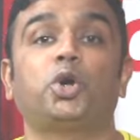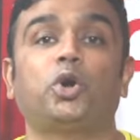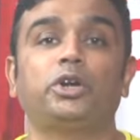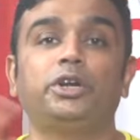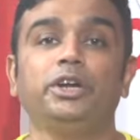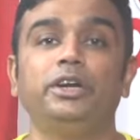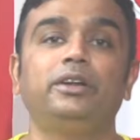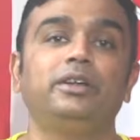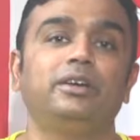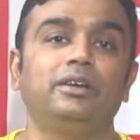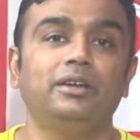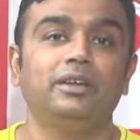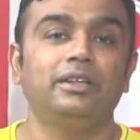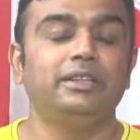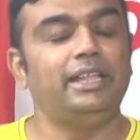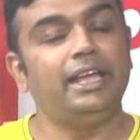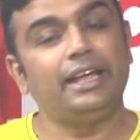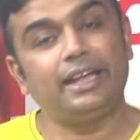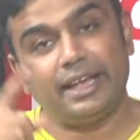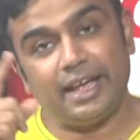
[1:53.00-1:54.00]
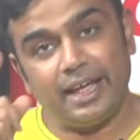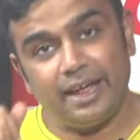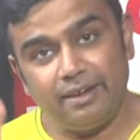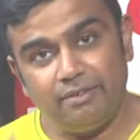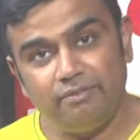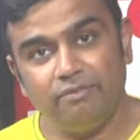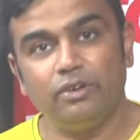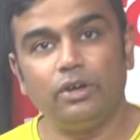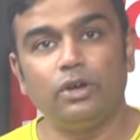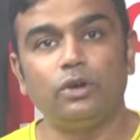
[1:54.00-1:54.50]
it. They
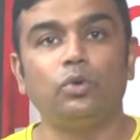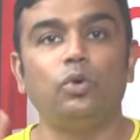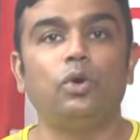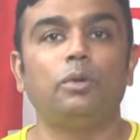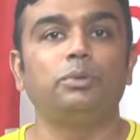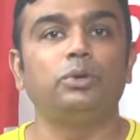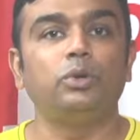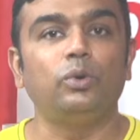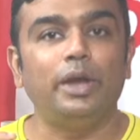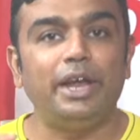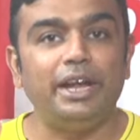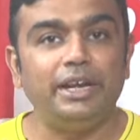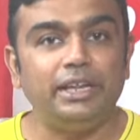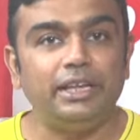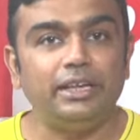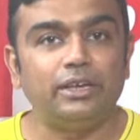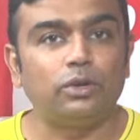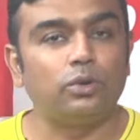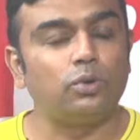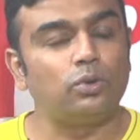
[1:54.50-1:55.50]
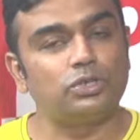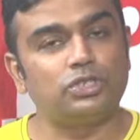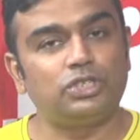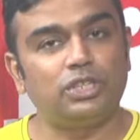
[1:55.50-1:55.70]
can go up to 80 crores.